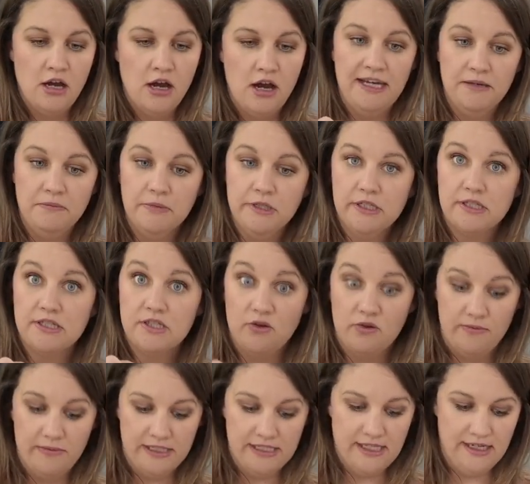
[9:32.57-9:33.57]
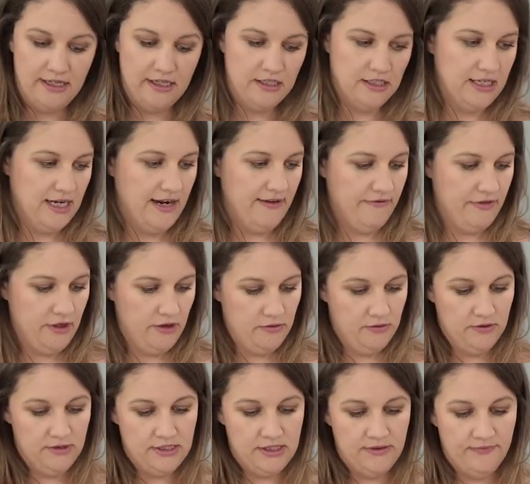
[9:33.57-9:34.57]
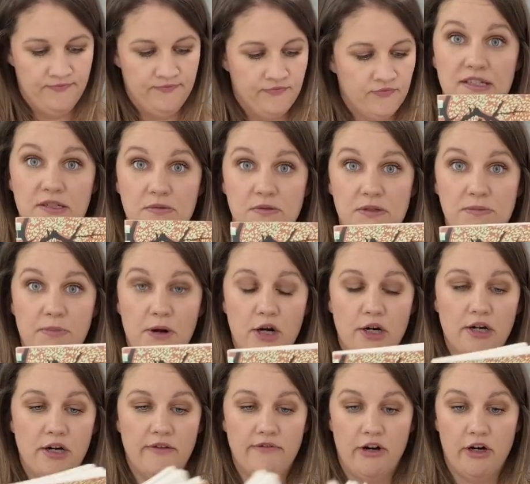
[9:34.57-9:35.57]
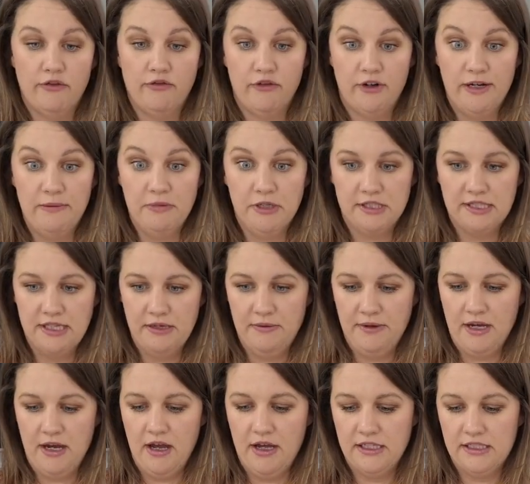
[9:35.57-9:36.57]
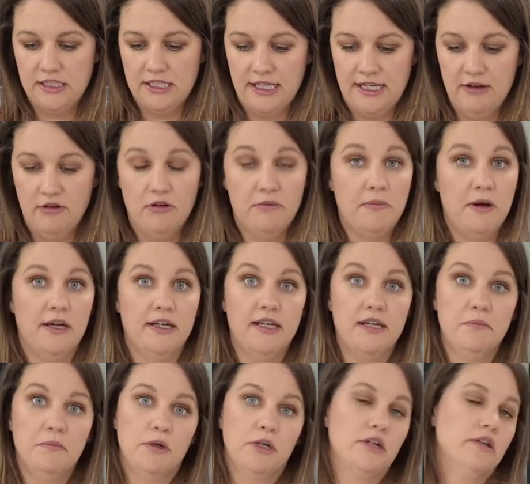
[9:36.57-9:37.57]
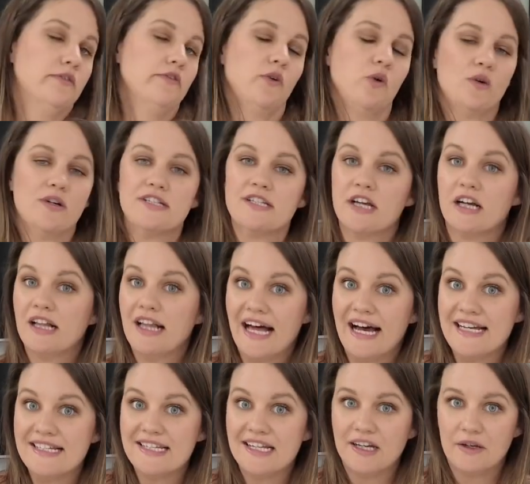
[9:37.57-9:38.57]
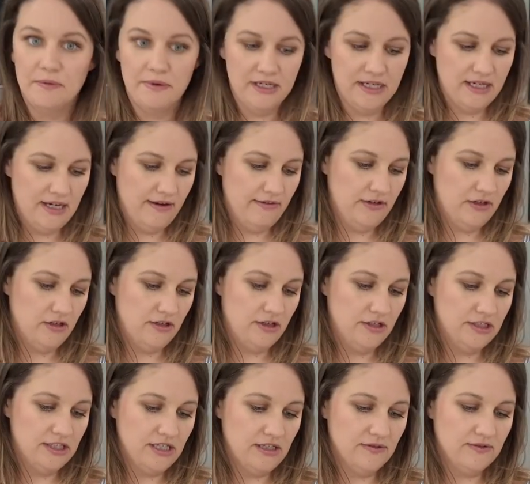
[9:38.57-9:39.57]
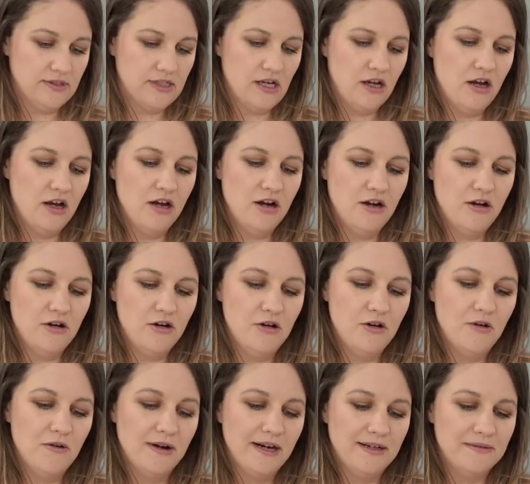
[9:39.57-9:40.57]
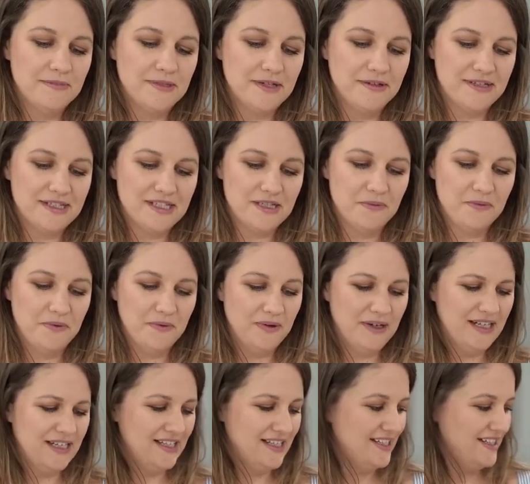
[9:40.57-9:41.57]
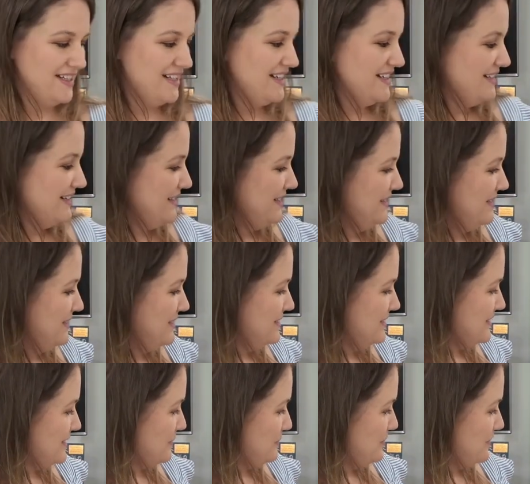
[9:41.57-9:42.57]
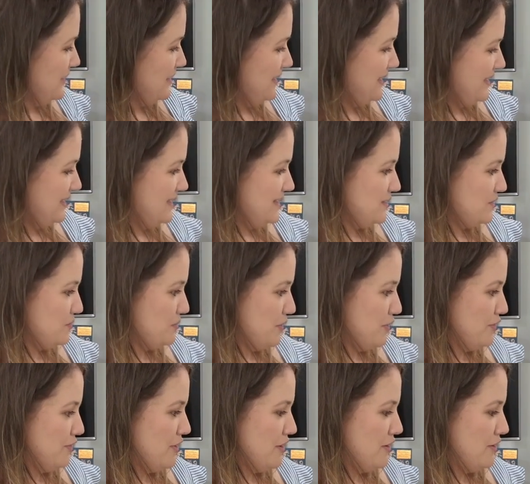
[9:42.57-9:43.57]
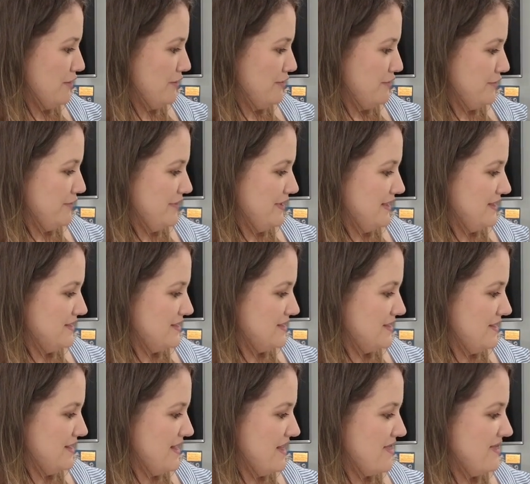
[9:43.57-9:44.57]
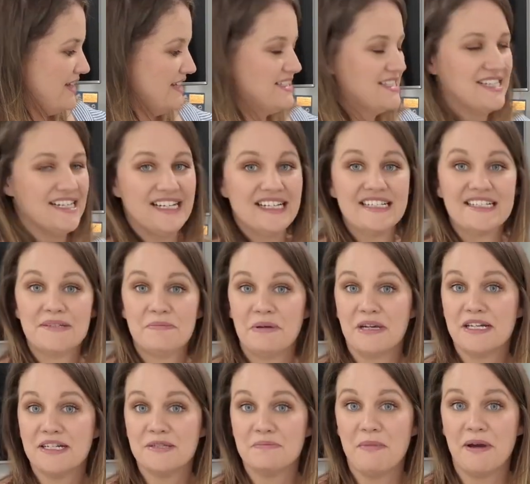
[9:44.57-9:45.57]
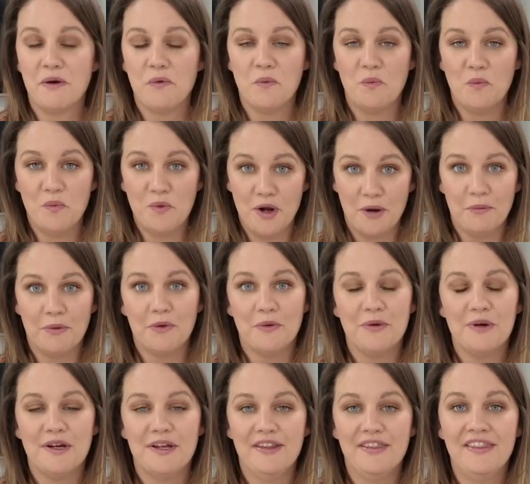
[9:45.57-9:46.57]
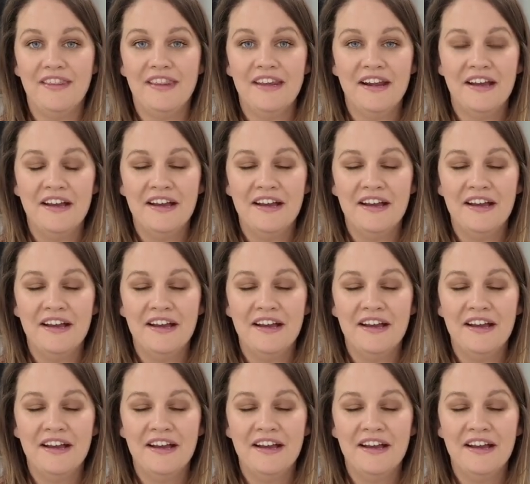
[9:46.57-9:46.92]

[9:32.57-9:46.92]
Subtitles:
handbook, so I'm excited to have those. This was part of our free books that we got. To Kill a Mockingbird, of course, a classic. We didn't have it on our shelves. Oh, and I'm so disappointed. Someone has wrote all through this. That stinks, because my number one